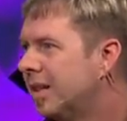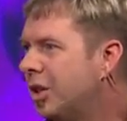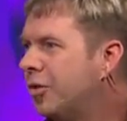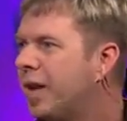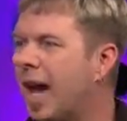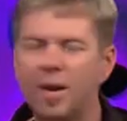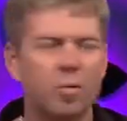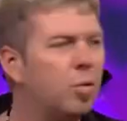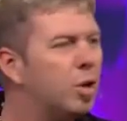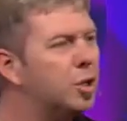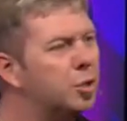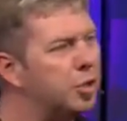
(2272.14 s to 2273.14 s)
You've got a
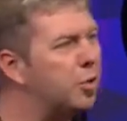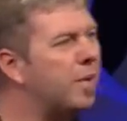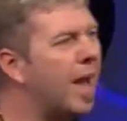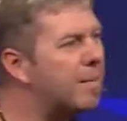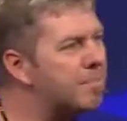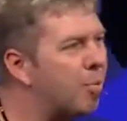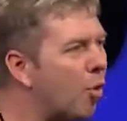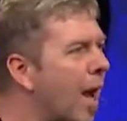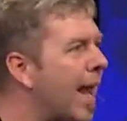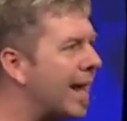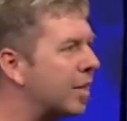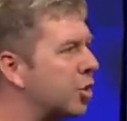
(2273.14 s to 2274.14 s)
root, you've got a
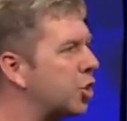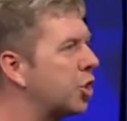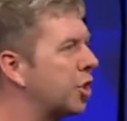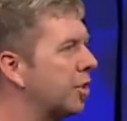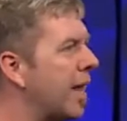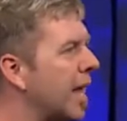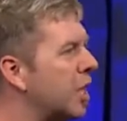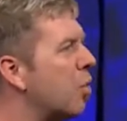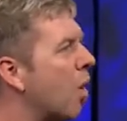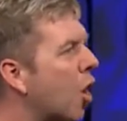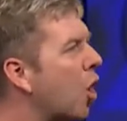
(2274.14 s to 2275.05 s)
branch that you are